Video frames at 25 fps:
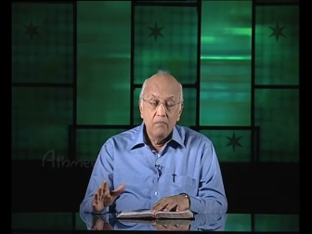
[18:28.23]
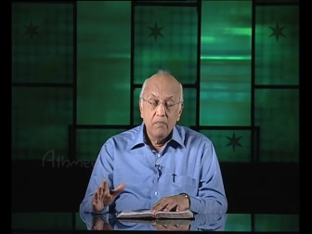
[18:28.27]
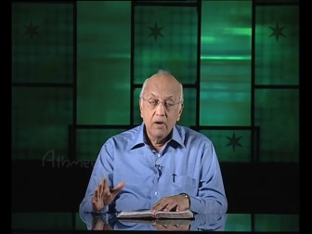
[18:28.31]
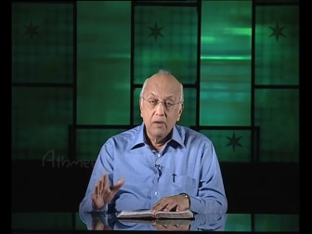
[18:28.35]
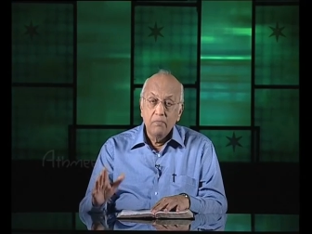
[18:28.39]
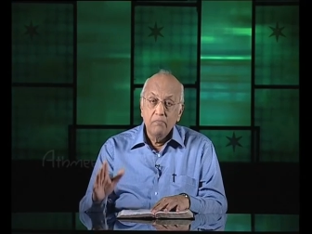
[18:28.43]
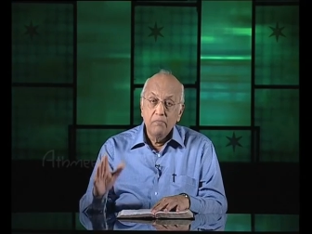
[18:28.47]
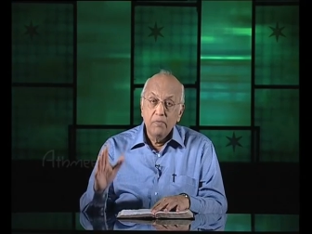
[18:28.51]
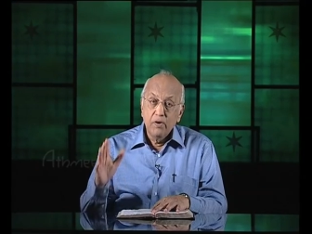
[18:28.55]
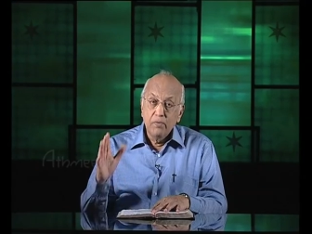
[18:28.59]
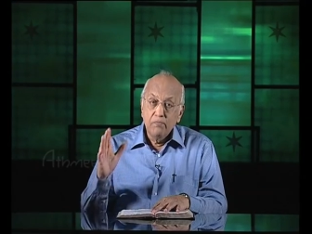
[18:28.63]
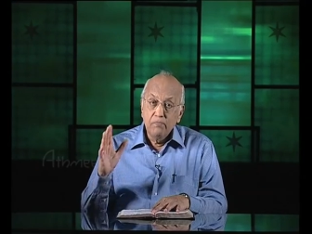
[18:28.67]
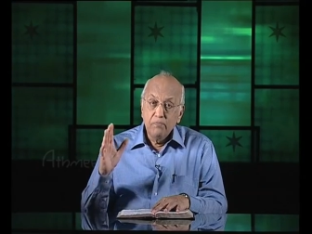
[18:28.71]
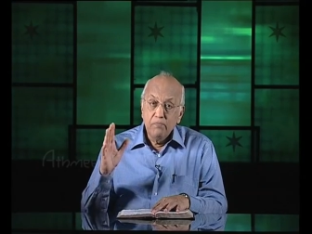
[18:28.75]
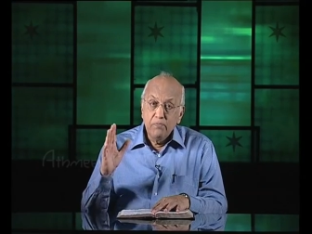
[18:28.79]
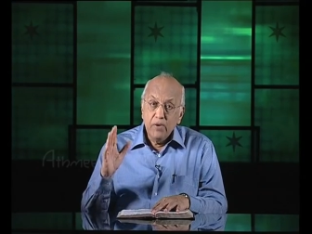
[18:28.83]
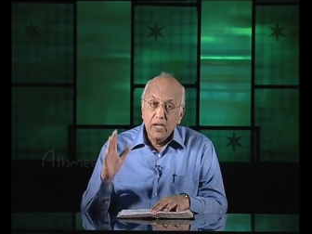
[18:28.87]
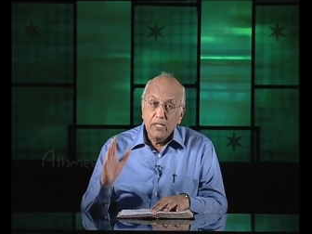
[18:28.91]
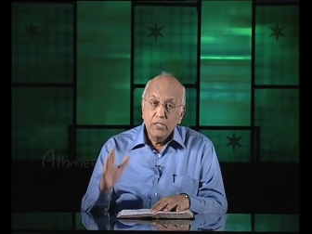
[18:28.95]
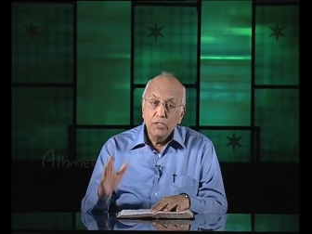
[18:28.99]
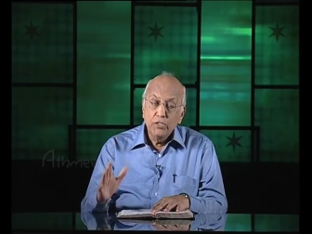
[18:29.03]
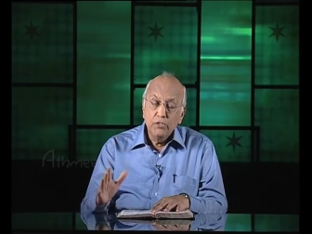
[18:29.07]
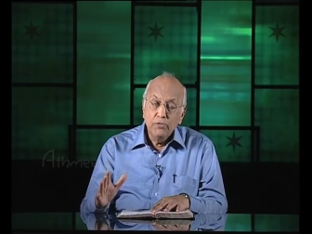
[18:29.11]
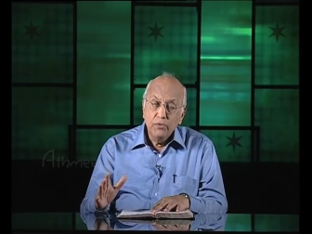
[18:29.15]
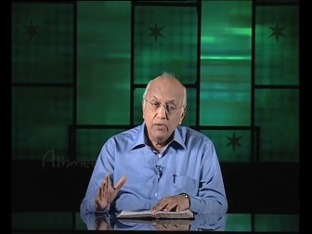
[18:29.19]
but
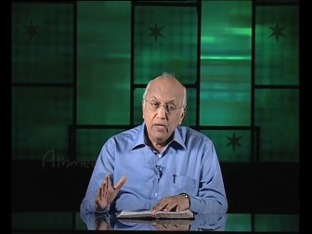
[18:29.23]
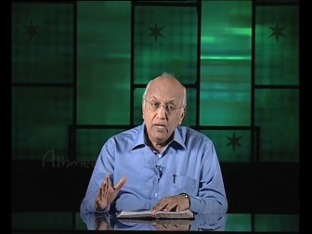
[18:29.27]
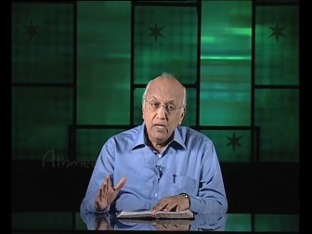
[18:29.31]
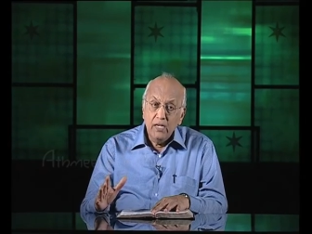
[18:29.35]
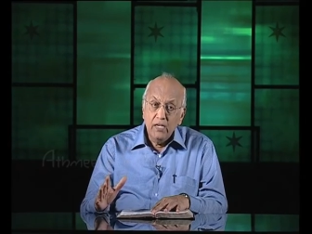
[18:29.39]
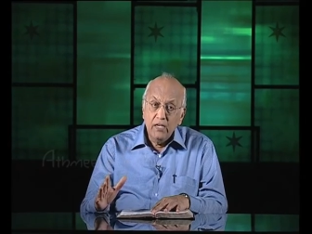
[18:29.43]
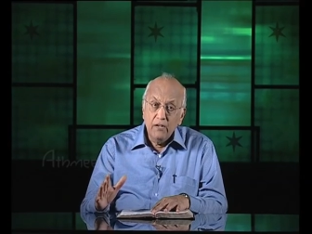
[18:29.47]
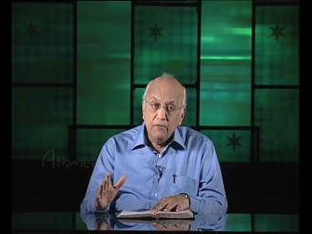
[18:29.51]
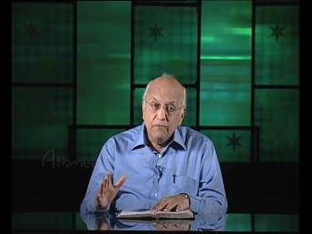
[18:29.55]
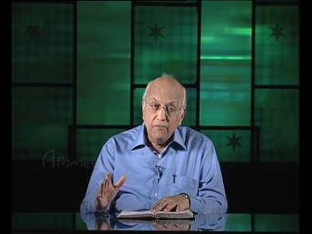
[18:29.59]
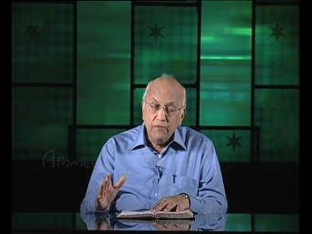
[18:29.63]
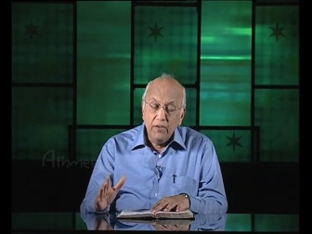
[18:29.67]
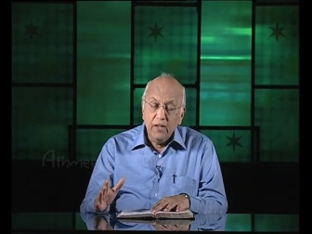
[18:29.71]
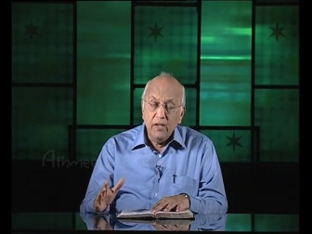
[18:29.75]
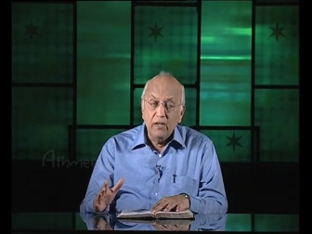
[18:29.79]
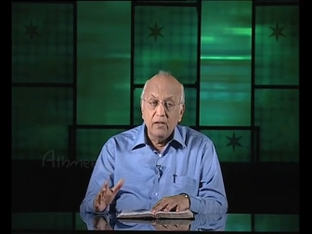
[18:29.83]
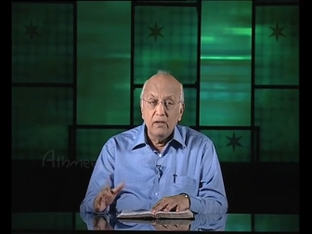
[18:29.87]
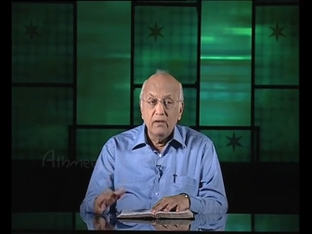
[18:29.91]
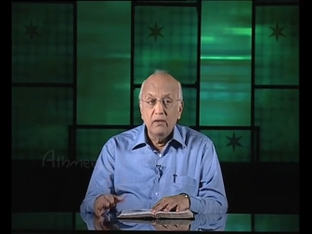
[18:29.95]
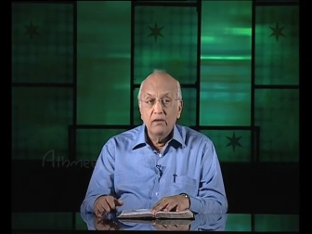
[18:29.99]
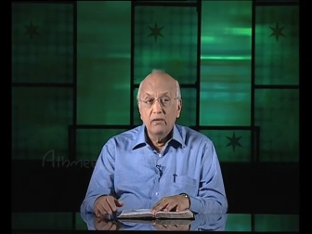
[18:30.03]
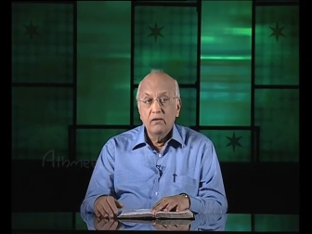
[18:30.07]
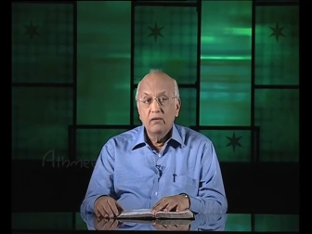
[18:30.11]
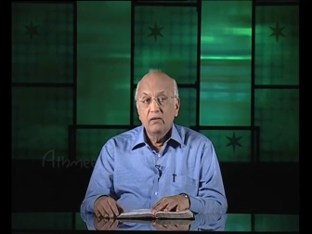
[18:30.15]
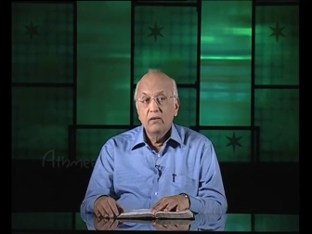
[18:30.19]
perpetually
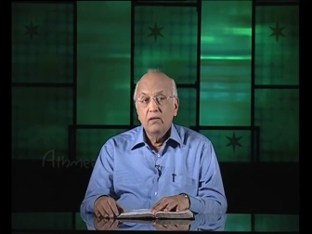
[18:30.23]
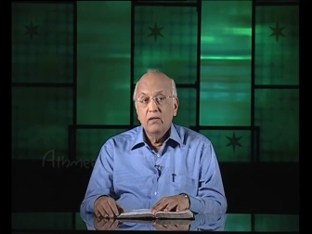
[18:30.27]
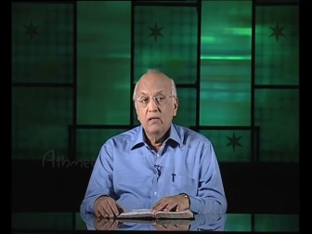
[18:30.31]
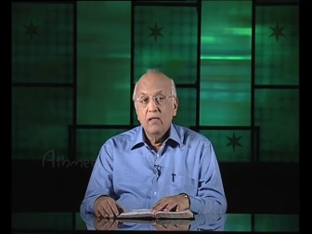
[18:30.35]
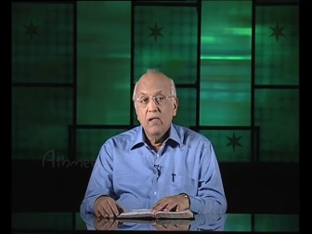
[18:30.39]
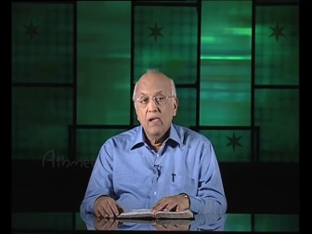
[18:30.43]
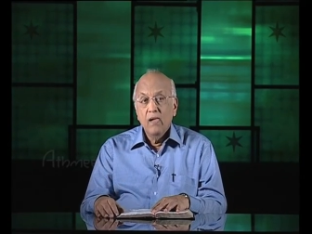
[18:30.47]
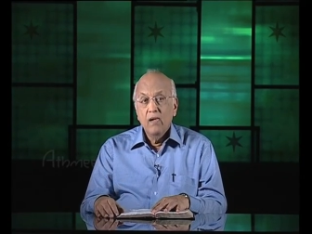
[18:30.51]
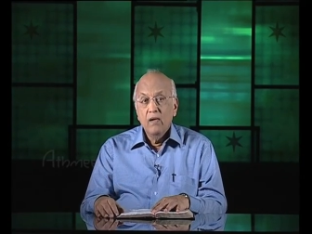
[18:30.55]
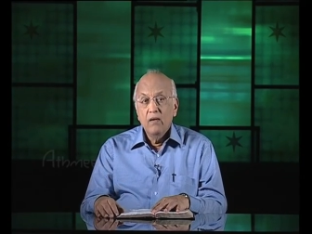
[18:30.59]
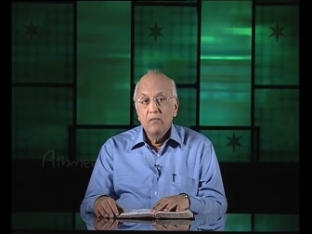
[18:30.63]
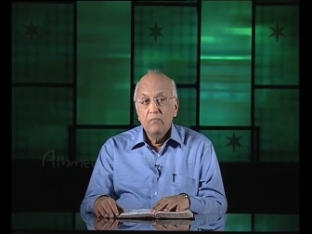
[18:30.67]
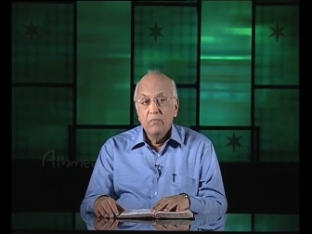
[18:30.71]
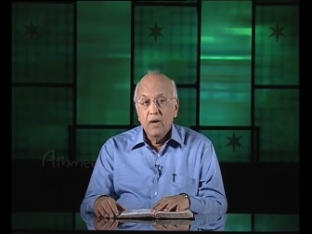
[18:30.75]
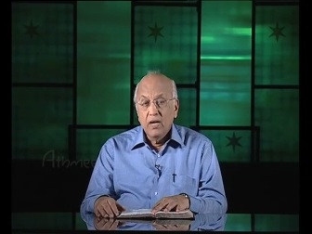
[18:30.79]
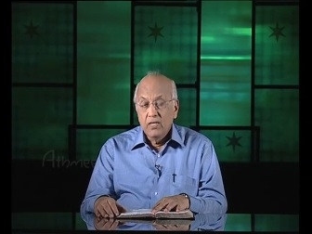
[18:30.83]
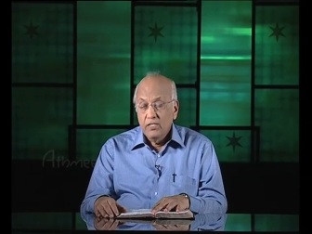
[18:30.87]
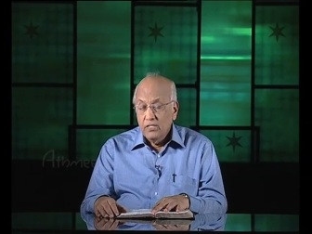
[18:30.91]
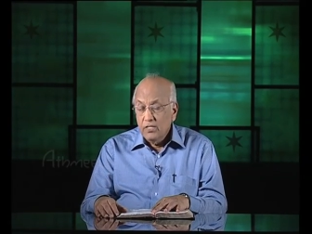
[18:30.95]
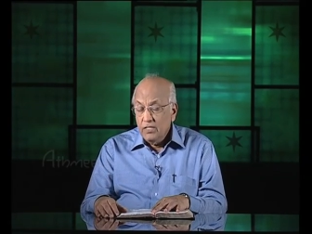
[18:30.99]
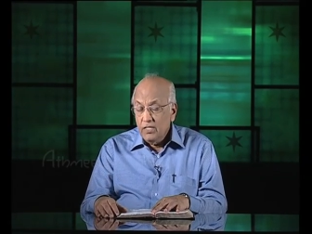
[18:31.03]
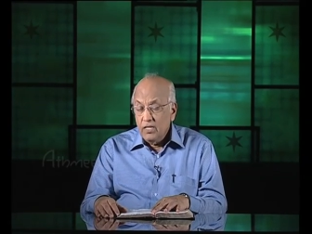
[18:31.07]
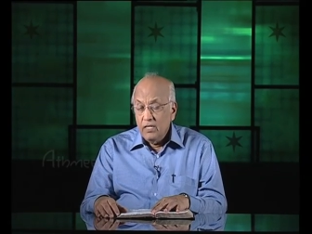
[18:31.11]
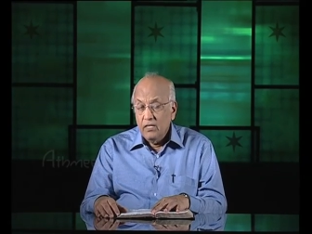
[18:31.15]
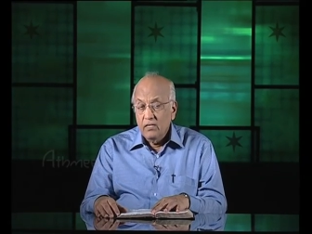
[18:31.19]
defeated
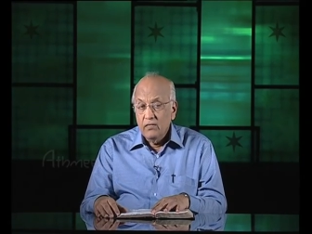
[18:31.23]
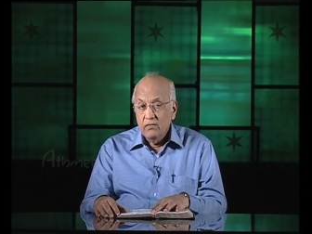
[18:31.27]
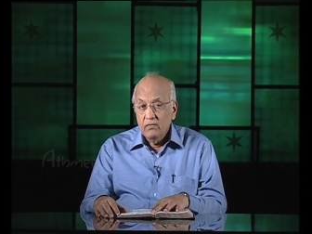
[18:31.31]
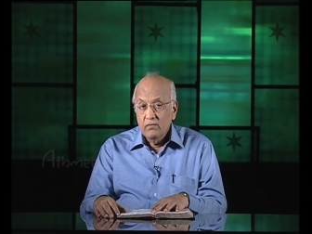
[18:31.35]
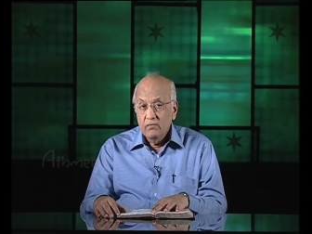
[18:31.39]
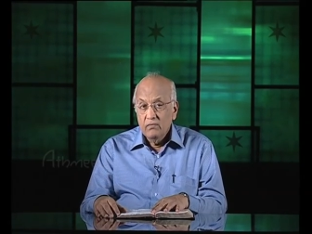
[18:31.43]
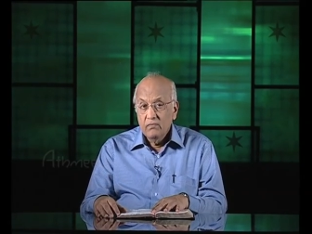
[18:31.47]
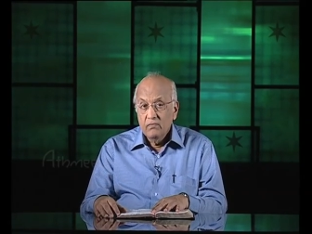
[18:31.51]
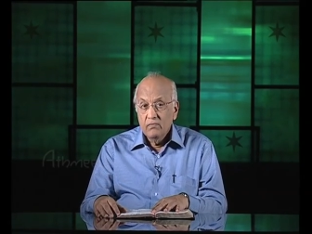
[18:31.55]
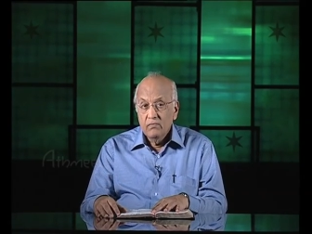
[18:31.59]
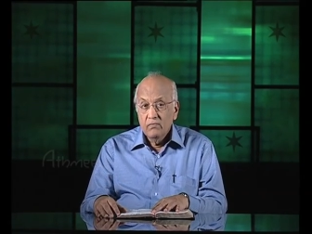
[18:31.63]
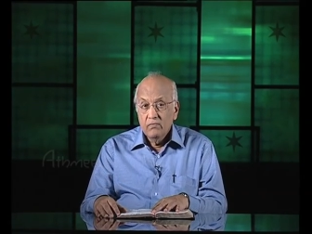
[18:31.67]
by sin,